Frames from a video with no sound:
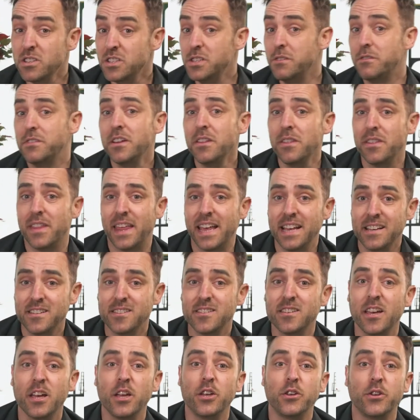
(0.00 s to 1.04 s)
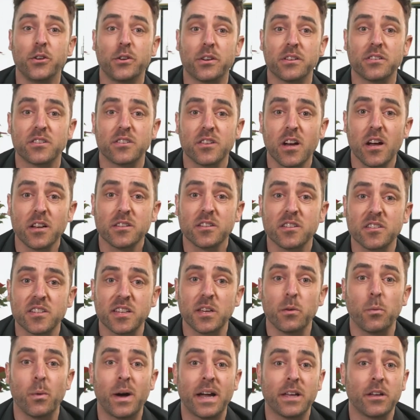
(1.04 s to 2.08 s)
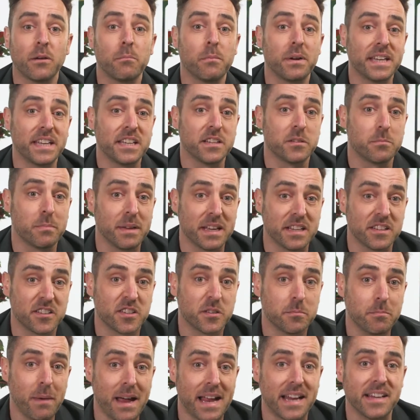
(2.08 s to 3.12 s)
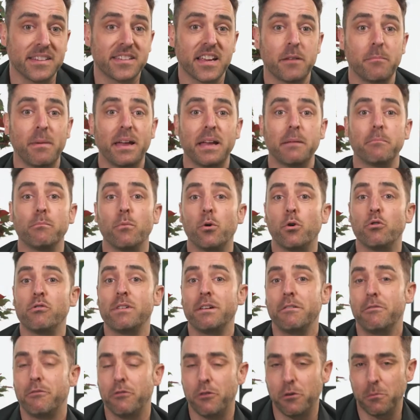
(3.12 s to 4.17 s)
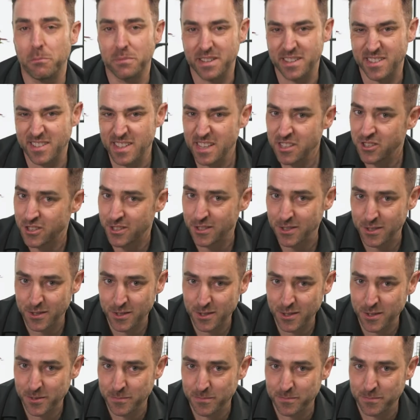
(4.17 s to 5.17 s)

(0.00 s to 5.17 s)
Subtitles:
you've done this, you can start to see where your money is being spent and make more informed decisions.